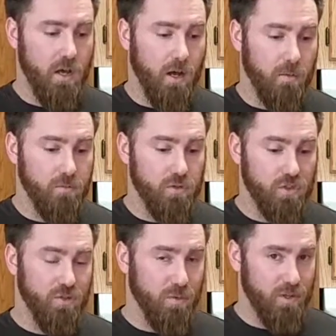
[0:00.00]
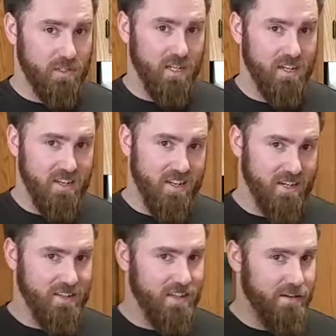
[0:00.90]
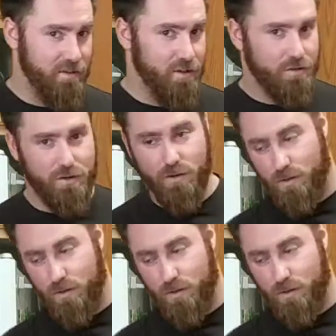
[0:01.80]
I'm super excited to take it to the oven and show